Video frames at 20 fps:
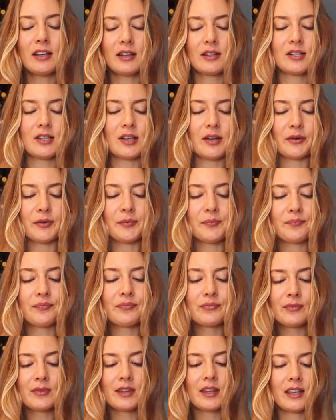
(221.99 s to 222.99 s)
So
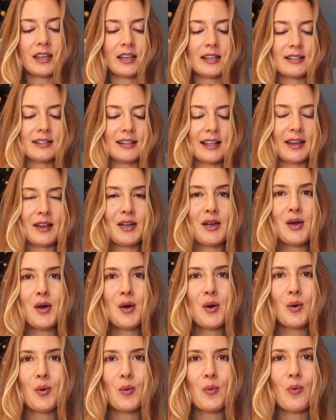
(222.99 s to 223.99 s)
it's like
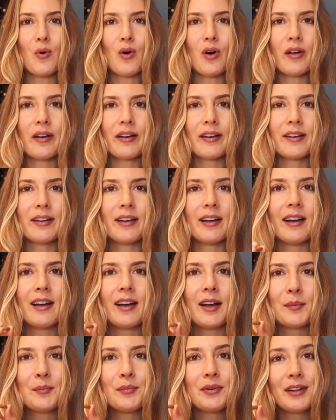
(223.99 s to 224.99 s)
one
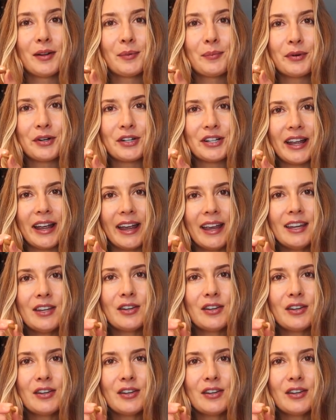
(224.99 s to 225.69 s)
pill per day.